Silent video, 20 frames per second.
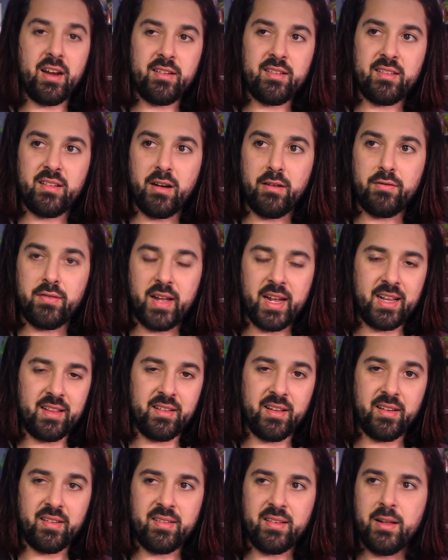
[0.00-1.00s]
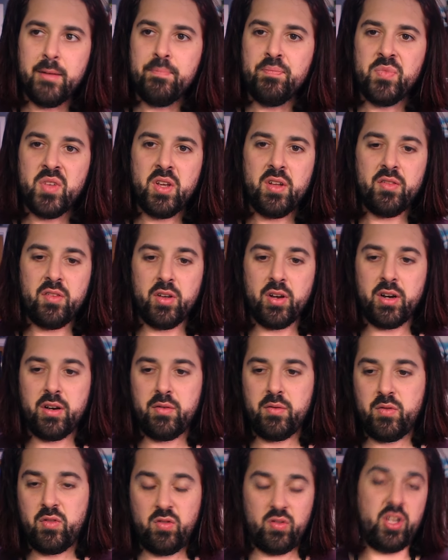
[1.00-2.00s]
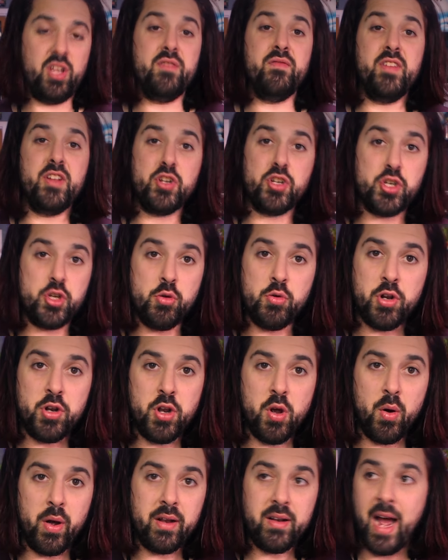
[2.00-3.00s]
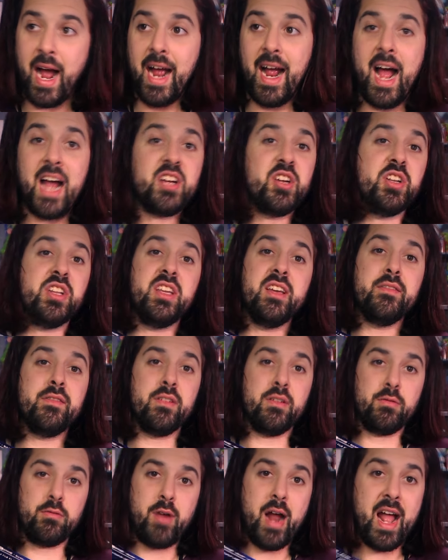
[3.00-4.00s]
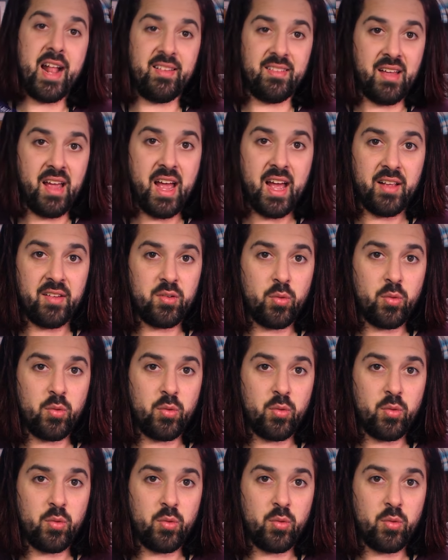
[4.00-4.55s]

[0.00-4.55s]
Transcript: stuff like this to convince you to do it. I, I, could give a rat's ass,